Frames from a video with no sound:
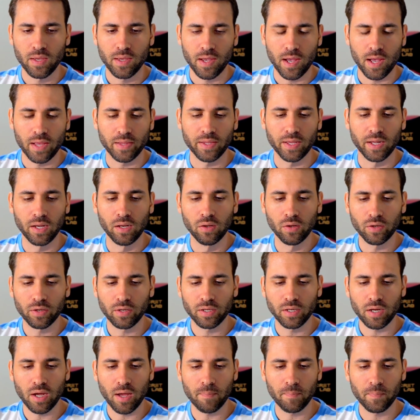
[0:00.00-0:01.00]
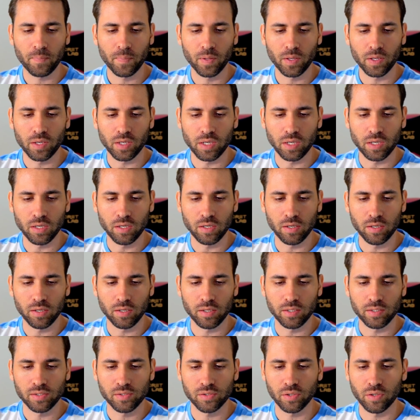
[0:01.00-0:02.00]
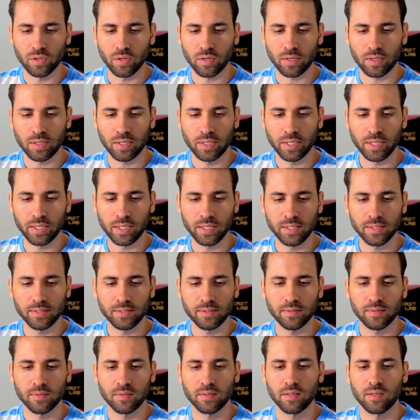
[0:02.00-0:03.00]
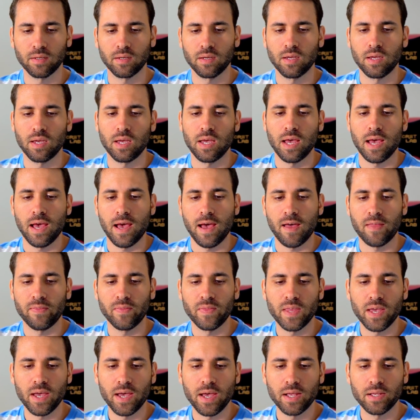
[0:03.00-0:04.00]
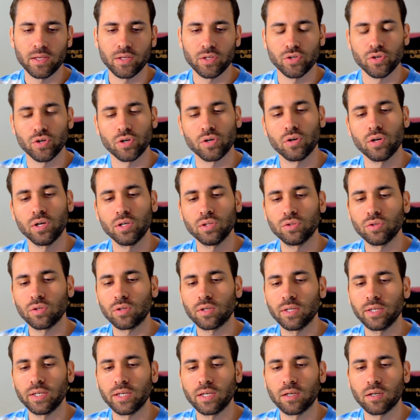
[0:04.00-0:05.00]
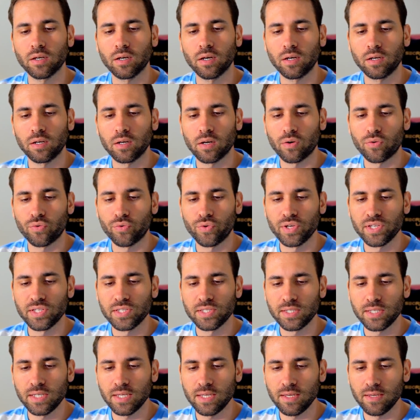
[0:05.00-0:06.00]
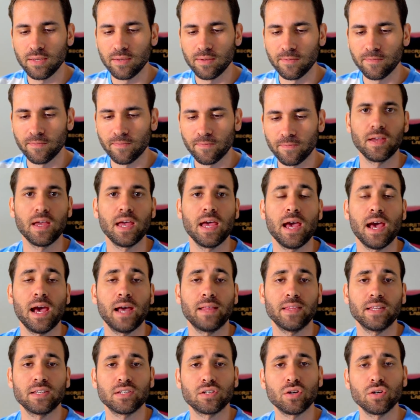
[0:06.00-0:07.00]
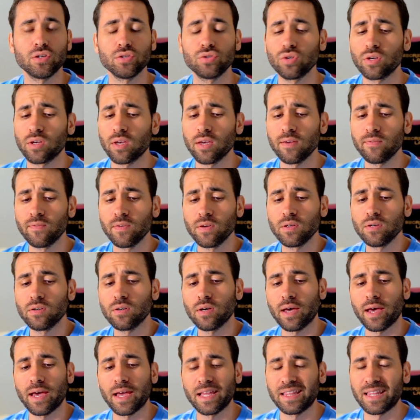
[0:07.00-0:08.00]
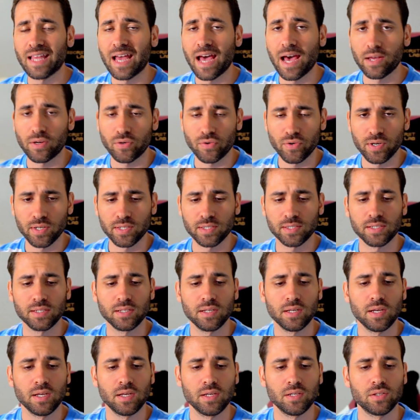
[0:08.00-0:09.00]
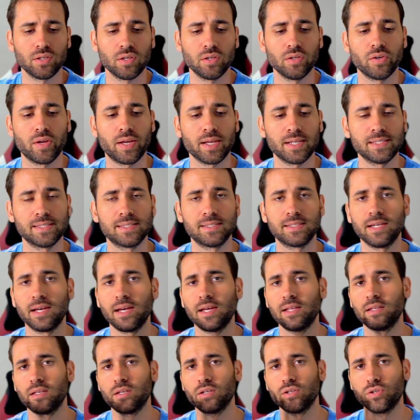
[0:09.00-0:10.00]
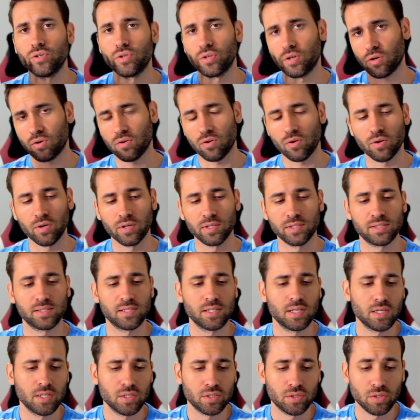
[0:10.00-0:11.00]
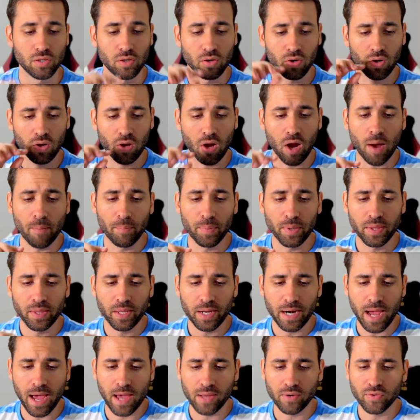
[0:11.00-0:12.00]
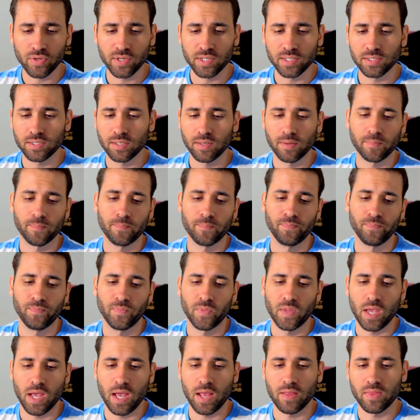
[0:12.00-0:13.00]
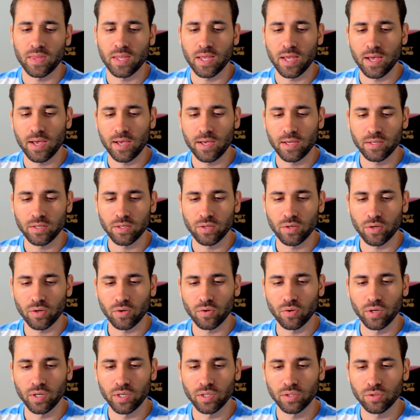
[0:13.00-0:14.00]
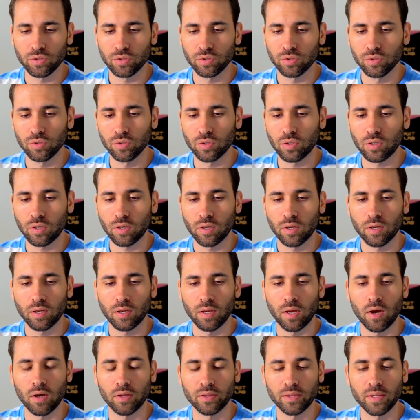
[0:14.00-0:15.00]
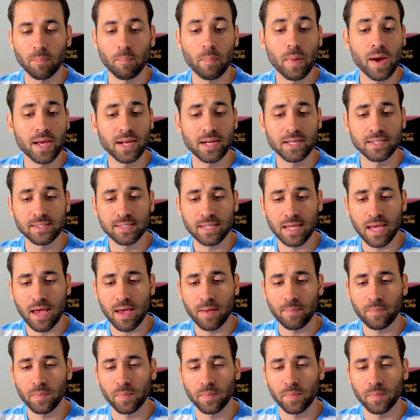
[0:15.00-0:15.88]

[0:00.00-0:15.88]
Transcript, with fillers: And then look it up here. So click it, and then you're going to click on receive, and that's going to give you an address so you can send your coins. So copy that address, and then you're going to, on the Binance app,